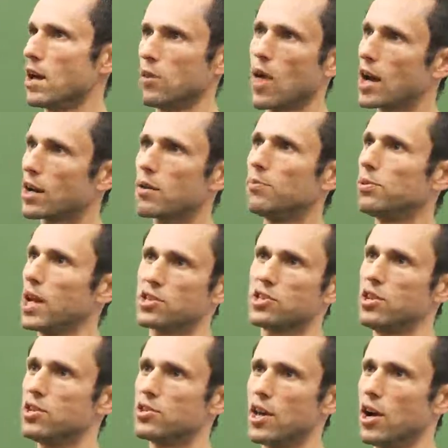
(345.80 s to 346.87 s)
lot of
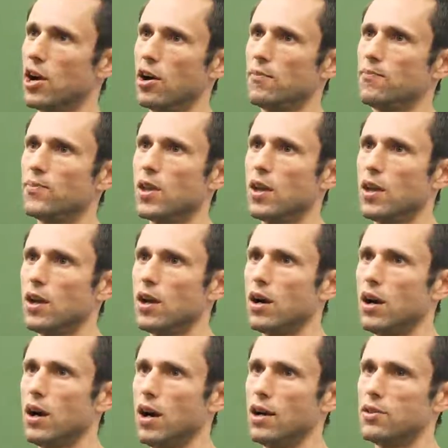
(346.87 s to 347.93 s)
complexities there.
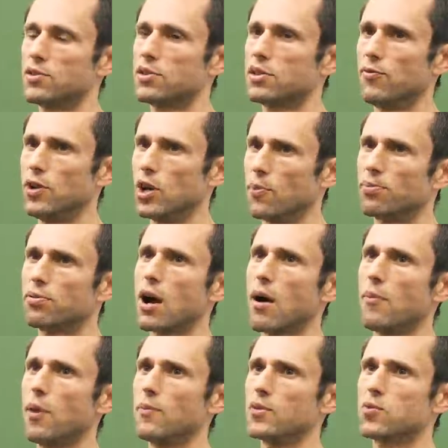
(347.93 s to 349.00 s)
Severe
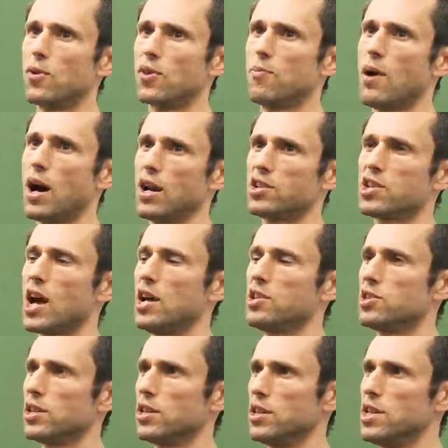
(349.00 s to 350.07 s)
problems with
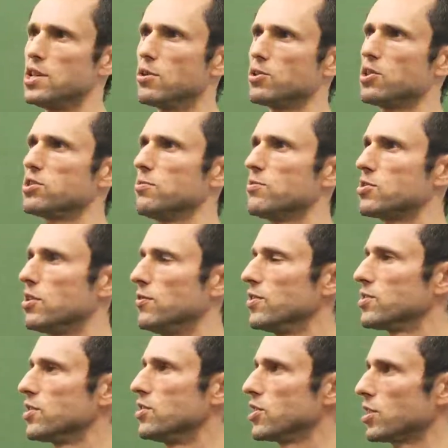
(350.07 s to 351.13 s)
monetizing ecosystem
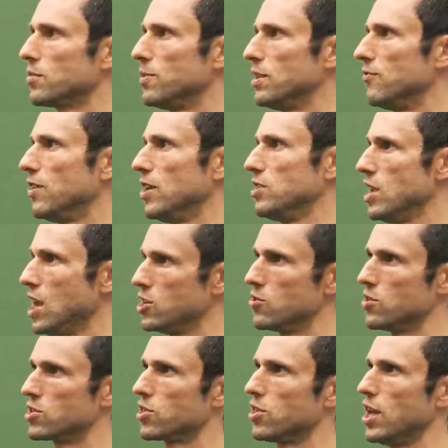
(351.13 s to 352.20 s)
services. It can be a very
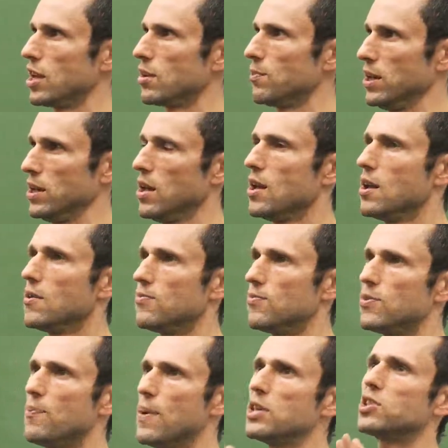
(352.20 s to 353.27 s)
dangerous thing, but
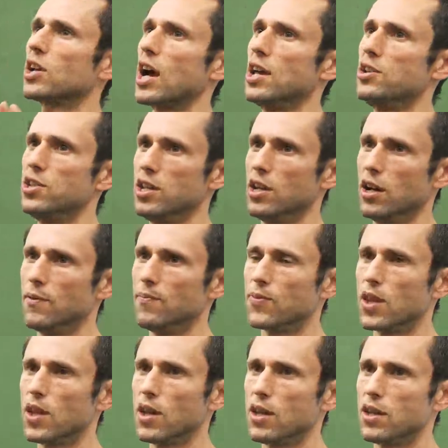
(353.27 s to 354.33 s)
the basic idea
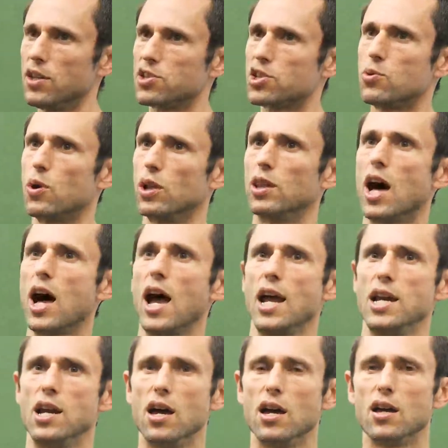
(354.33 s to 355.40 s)
is to
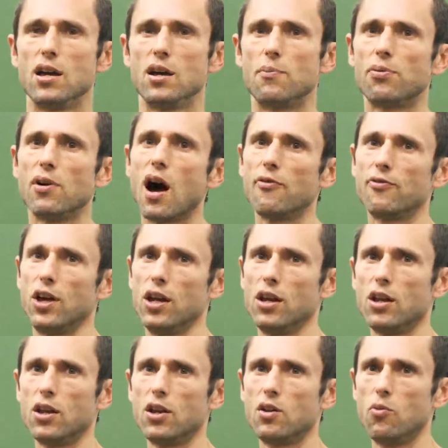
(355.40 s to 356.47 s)
align profit
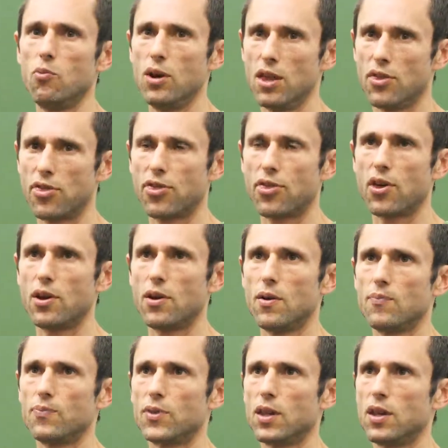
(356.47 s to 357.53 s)
with
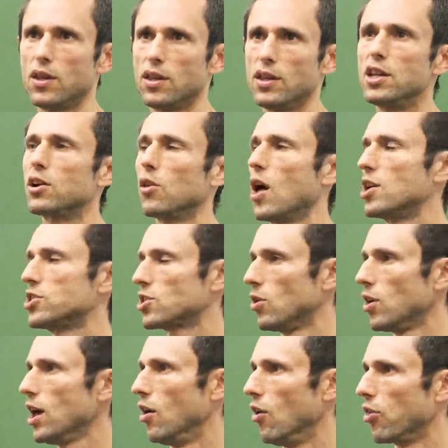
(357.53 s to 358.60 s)

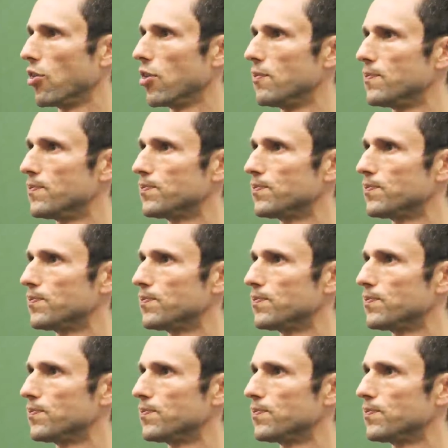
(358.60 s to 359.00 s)
ecological health,